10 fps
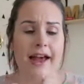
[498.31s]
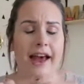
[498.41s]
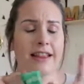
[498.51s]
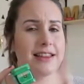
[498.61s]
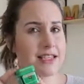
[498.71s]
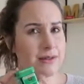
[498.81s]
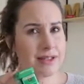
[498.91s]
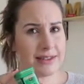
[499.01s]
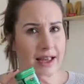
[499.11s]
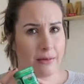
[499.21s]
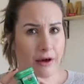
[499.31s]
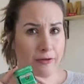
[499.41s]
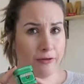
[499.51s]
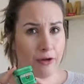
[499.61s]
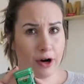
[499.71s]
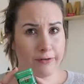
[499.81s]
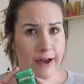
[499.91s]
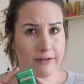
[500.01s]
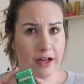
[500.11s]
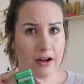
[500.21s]
I think this one is like about $4 or
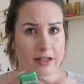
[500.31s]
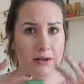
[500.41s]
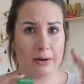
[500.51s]
$5.